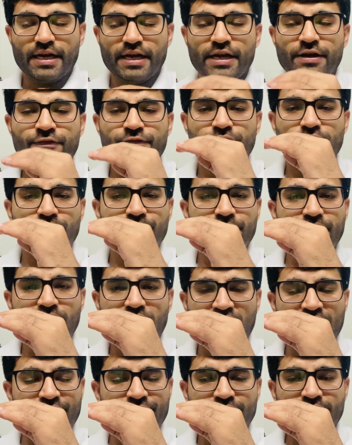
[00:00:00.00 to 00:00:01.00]
If firm A
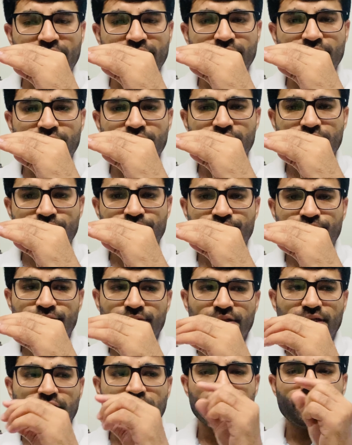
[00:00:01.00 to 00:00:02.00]
advertises,
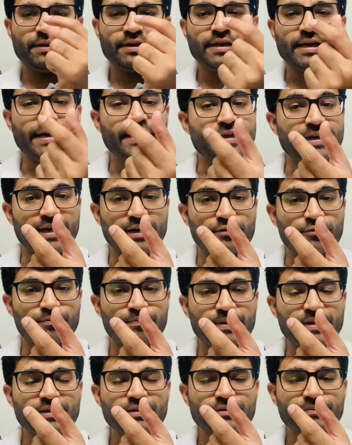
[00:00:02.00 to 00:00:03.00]
it will gain 10
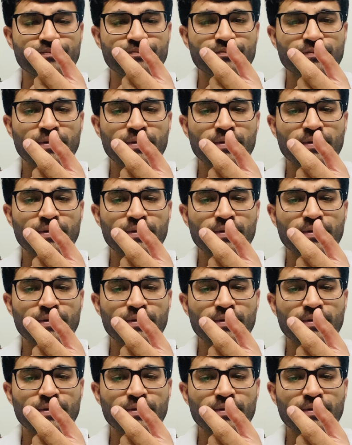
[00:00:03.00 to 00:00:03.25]
rupees.